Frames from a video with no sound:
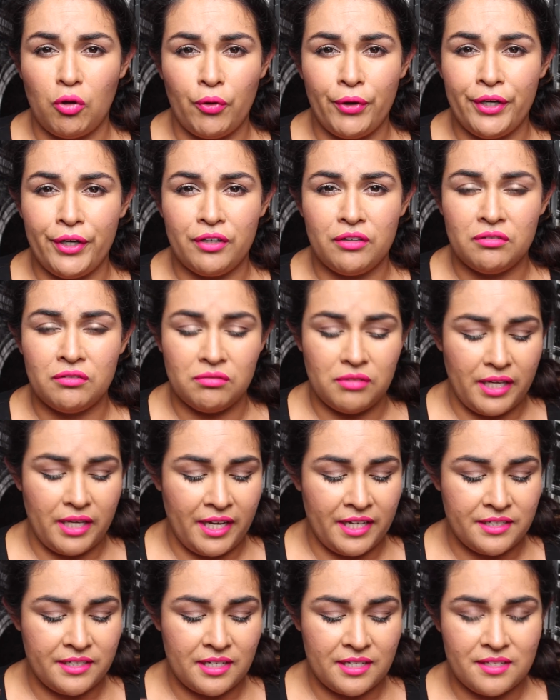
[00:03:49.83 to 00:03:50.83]
oil,
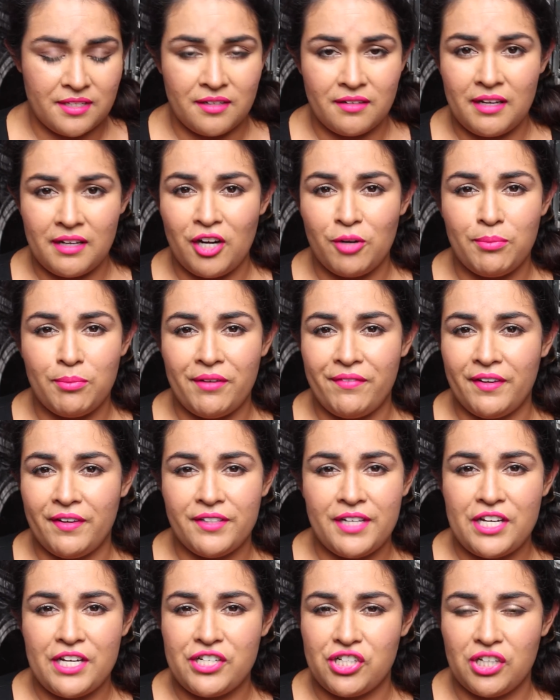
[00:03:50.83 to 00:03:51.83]
it doesn't help my
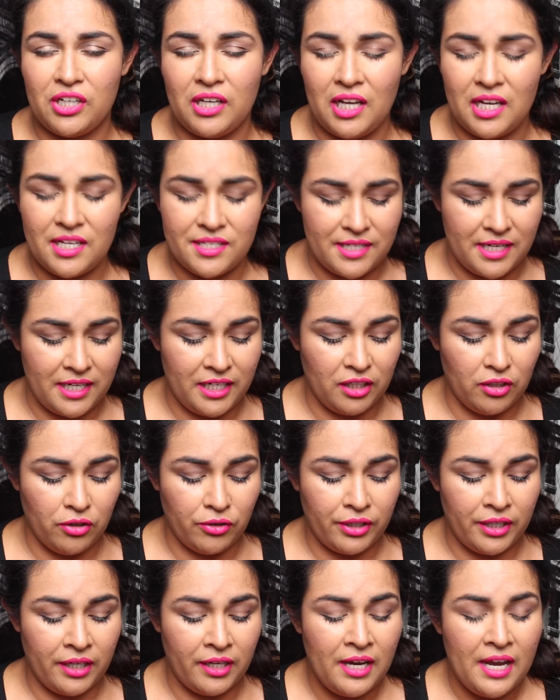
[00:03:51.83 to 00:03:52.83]
foundation last any
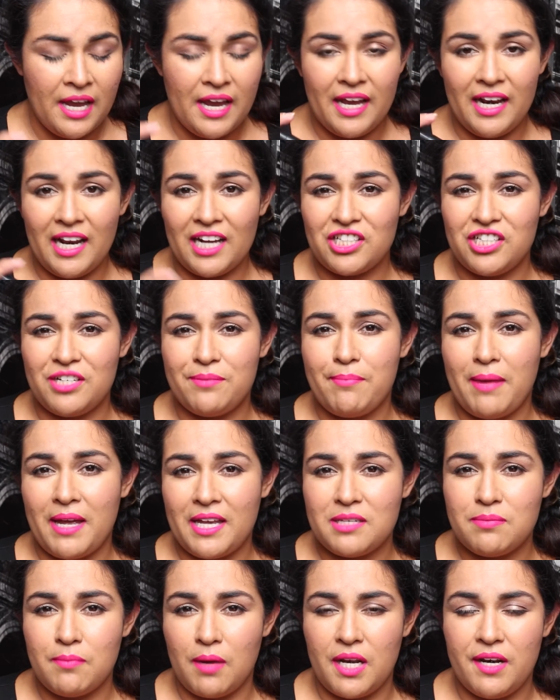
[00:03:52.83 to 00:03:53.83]
longer. It actually
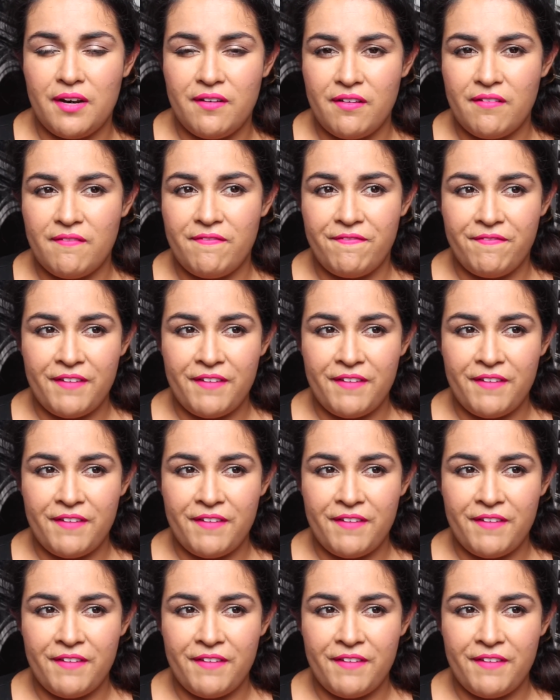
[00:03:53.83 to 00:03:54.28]
makes me